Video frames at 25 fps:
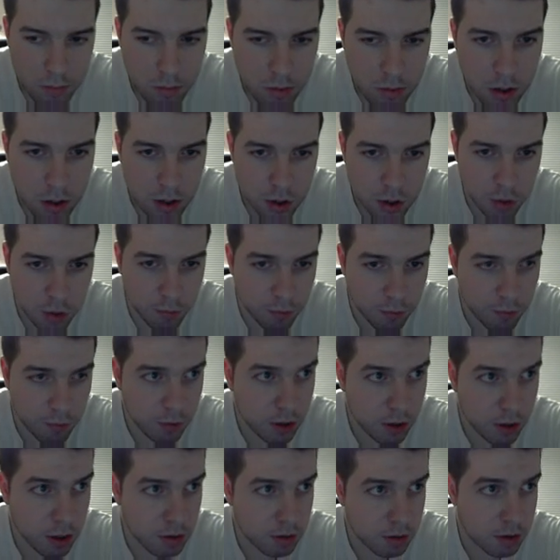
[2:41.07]
So
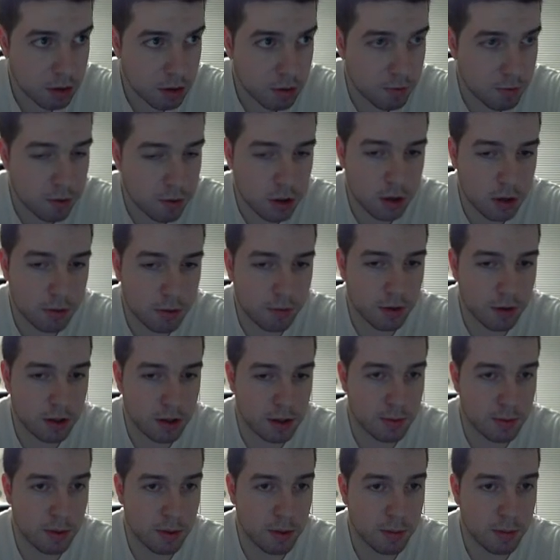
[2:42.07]
Fur feels
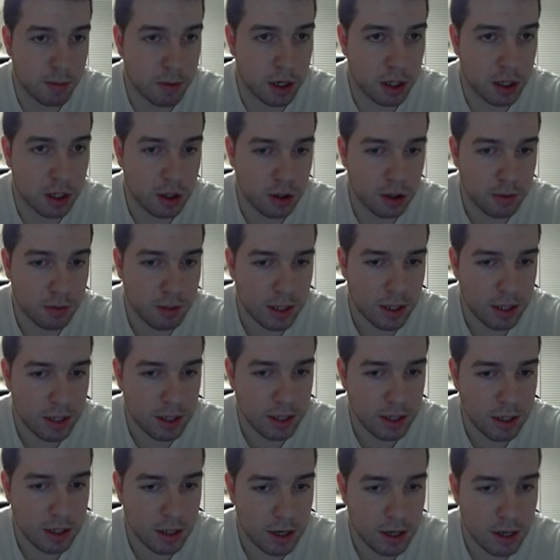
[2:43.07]
maybe pressured by
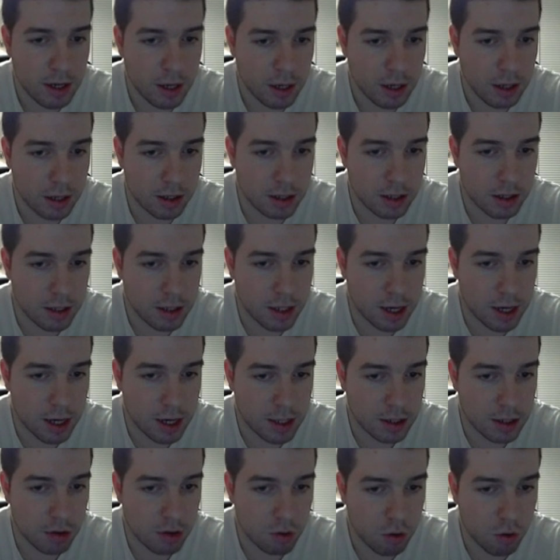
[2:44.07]
this. He decides
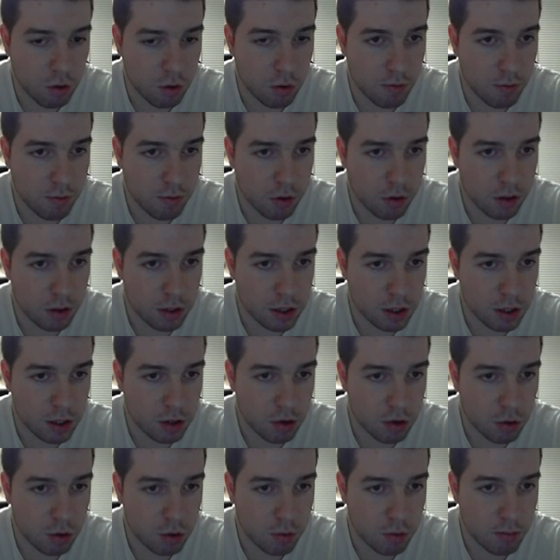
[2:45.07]
to go for a
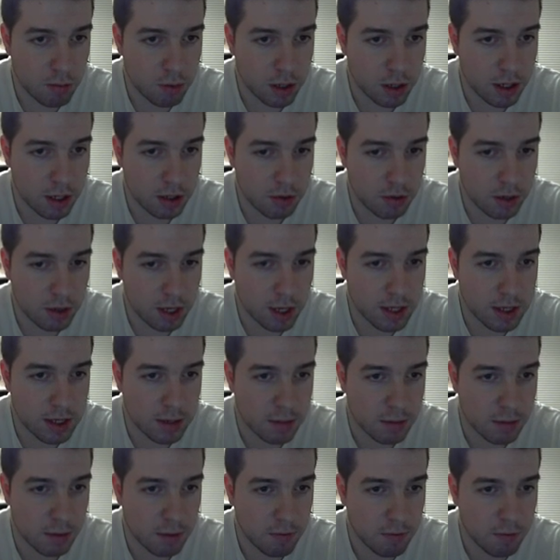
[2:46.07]
solo play to get some
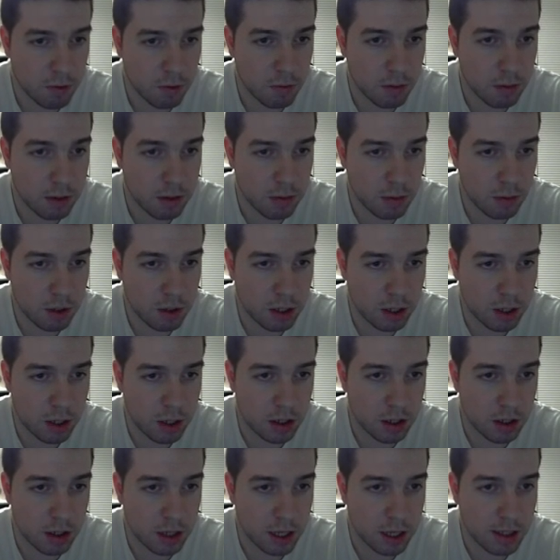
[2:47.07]
info when he
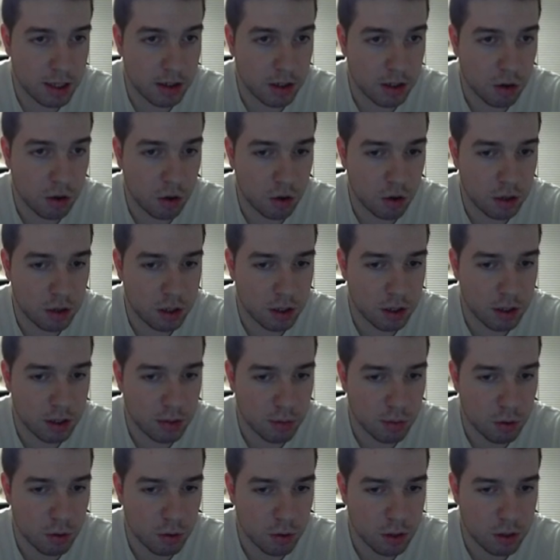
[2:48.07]
gets the call that the
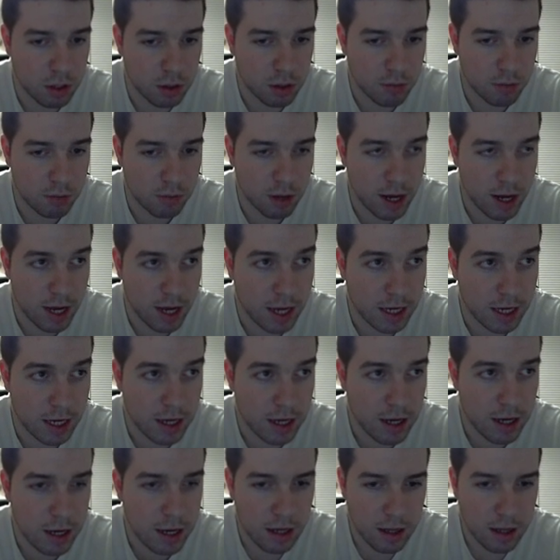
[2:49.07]
smokes are flying.
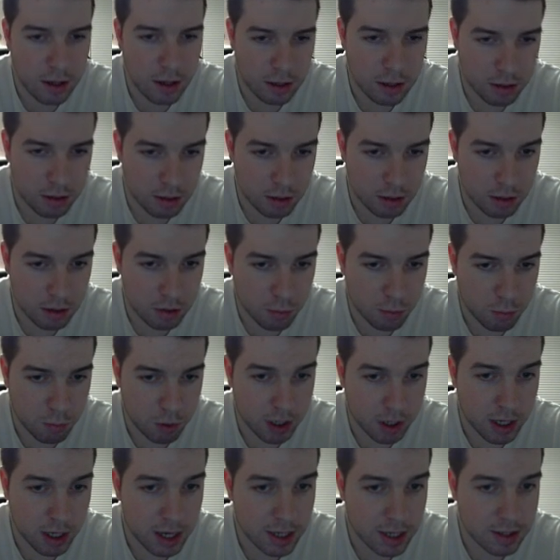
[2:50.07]
Dupree
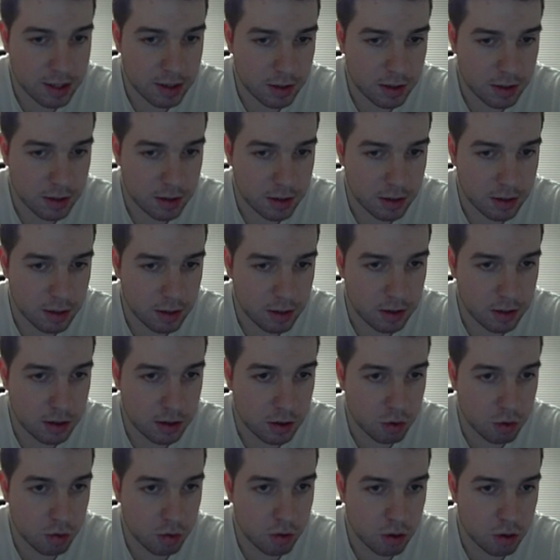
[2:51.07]
gets the
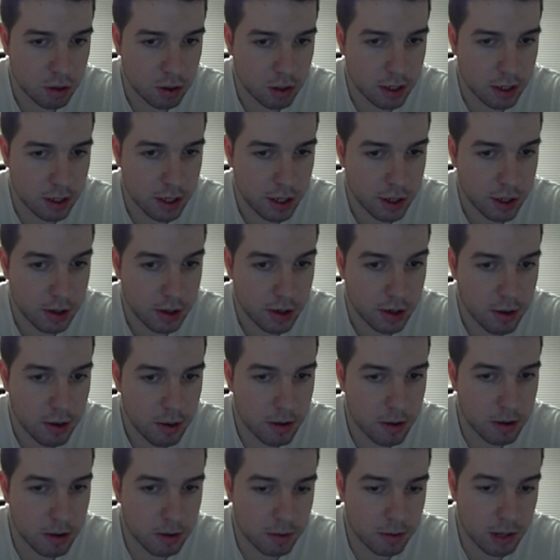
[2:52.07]
duel there.
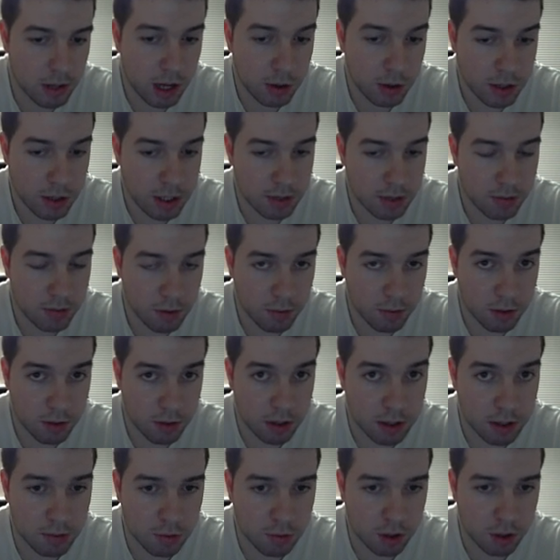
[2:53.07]
Now it's even worse
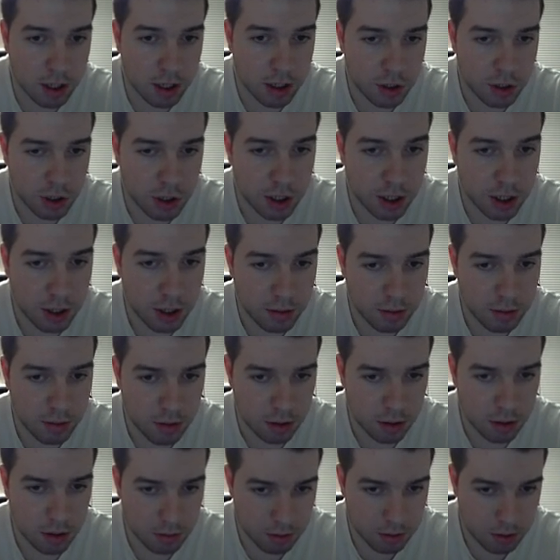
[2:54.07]
for LG.
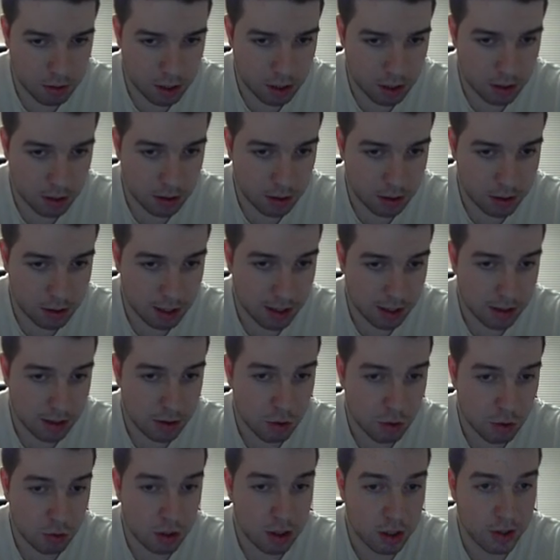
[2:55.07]
they know
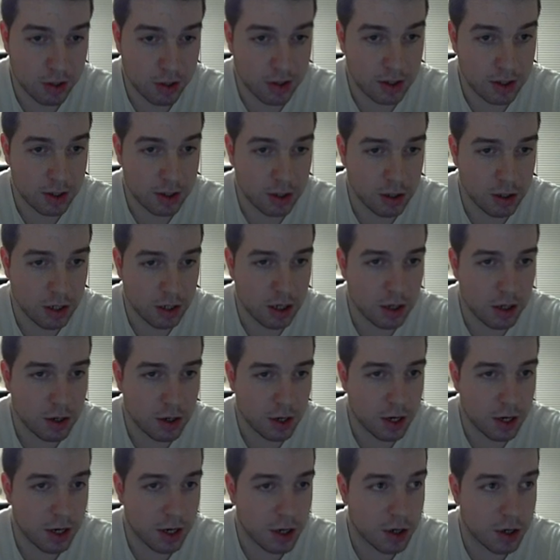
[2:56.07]
that there's a lurker
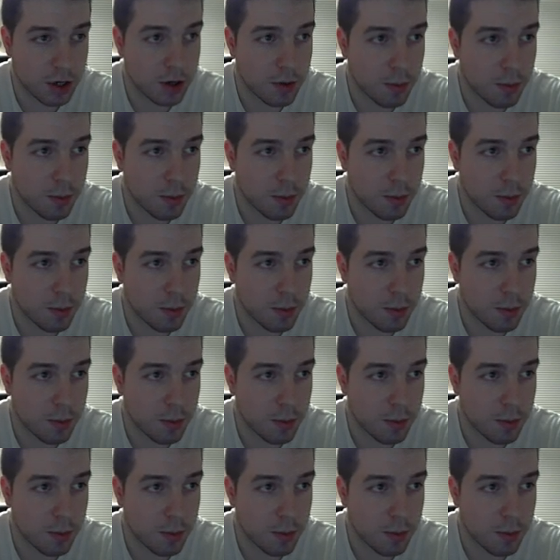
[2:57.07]
here.